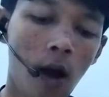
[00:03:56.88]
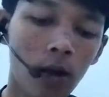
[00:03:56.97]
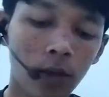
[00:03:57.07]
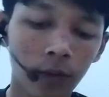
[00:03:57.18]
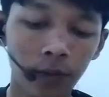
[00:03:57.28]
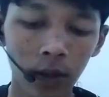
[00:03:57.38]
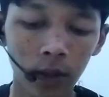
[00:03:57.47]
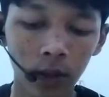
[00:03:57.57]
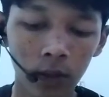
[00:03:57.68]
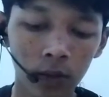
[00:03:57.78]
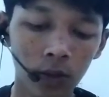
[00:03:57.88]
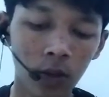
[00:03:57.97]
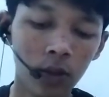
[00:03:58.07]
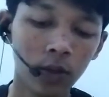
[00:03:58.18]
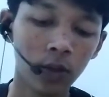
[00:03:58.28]
the Fed to
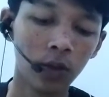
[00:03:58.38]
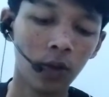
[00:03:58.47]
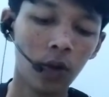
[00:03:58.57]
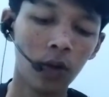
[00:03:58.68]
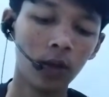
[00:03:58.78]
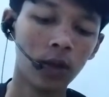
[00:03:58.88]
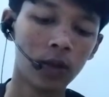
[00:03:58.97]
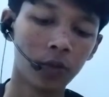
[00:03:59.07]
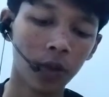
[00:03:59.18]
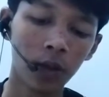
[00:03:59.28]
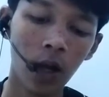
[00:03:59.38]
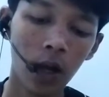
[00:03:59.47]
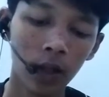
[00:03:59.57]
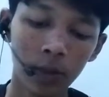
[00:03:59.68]
continue on its rate hike